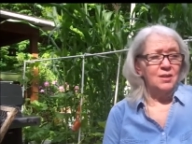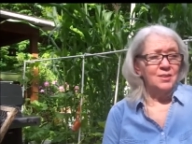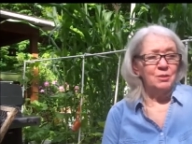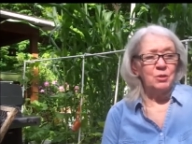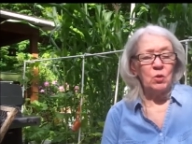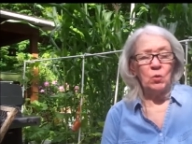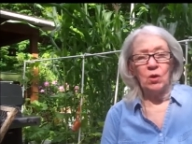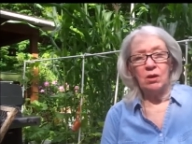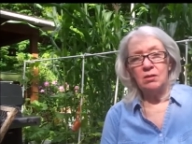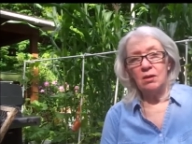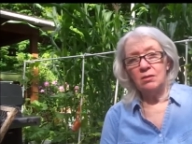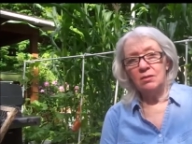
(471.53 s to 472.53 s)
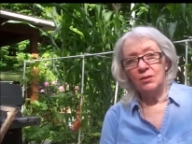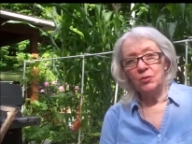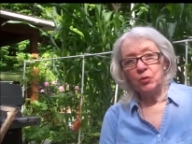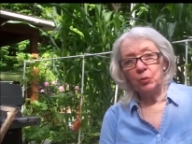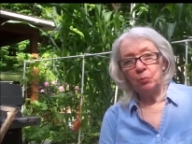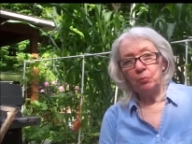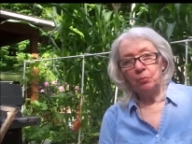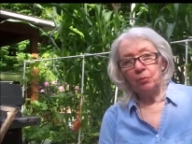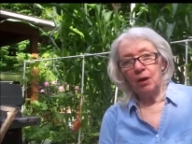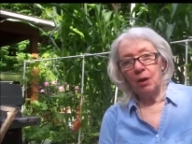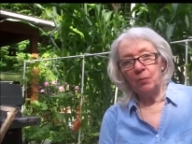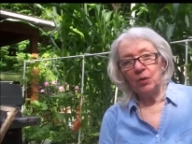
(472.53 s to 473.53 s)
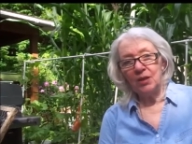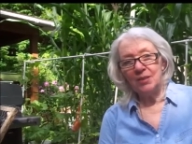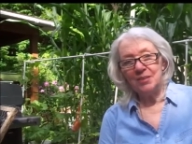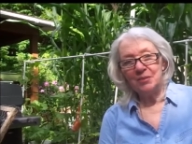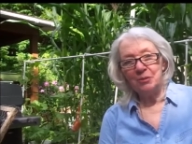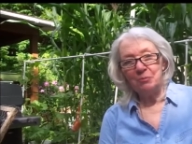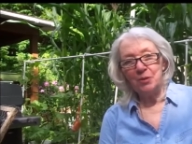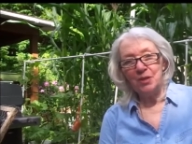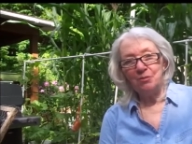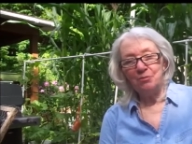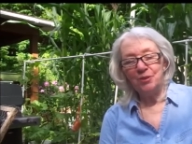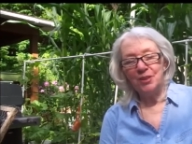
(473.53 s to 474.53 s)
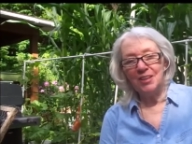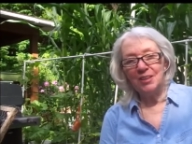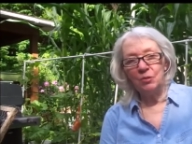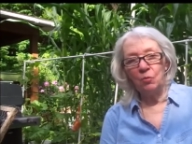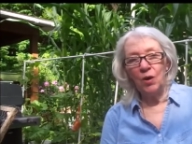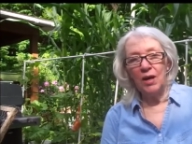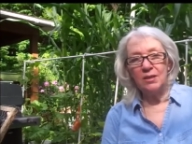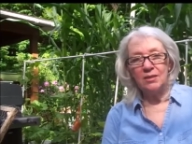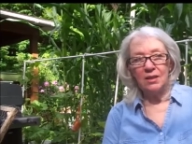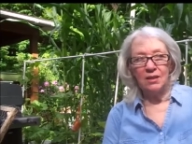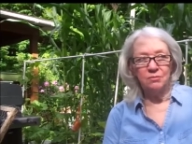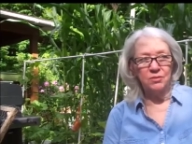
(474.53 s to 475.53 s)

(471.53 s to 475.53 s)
you know, a nicer property to be feeding the wildlife,